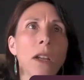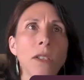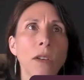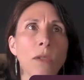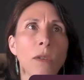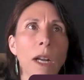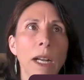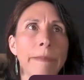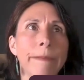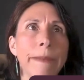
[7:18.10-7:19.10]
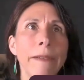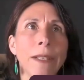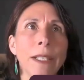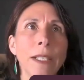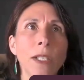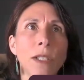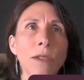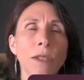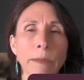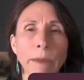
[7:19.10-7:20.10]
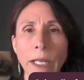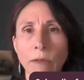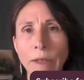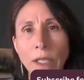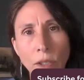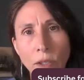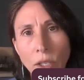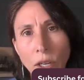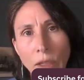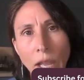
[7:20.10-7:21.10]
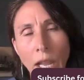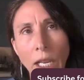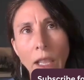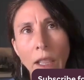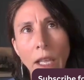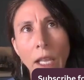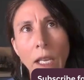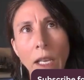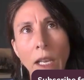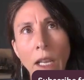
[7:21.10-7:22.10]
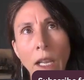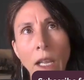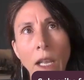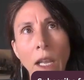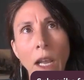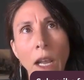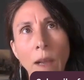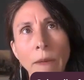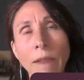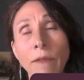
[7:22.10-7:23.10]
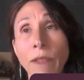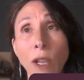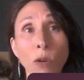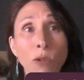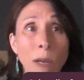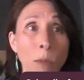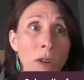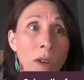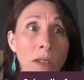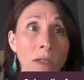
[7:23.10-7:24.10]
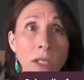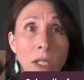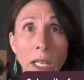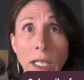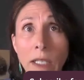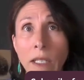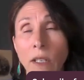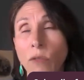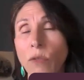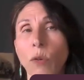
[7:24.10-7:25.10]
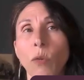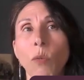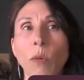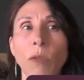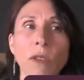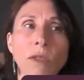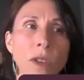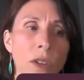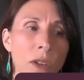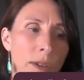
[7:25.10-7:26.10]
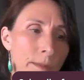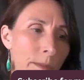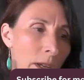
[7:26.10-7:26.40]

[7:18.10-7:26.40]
So having to do some kind of research on that. And then if they go somewhere else that, there's a